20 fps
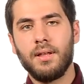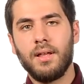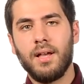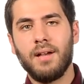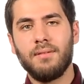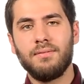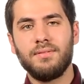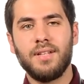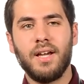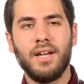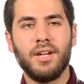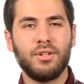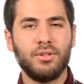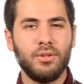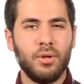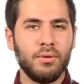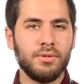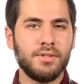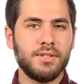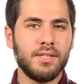of
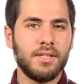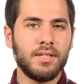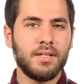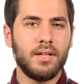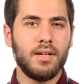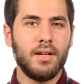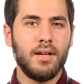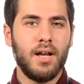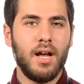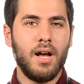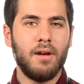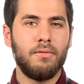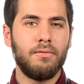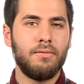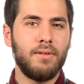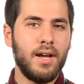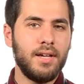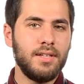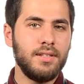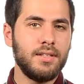diagnosing, of
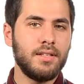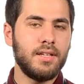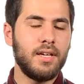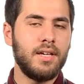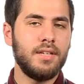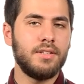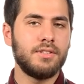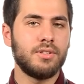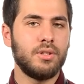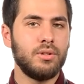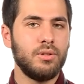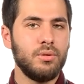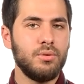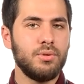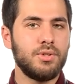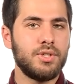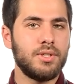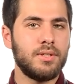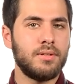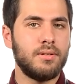finding a
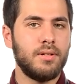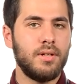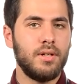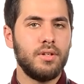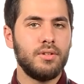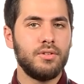solution